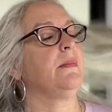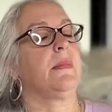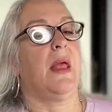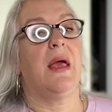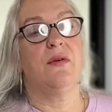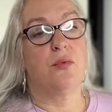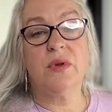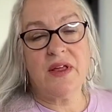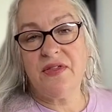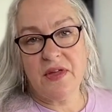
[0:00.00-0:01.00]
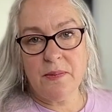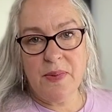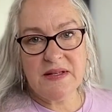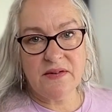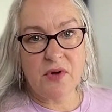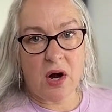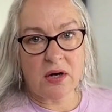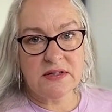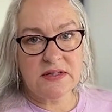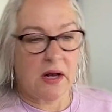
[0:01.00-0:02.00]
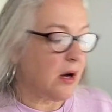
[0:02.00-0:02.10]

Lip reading: really thick piece of cardstock,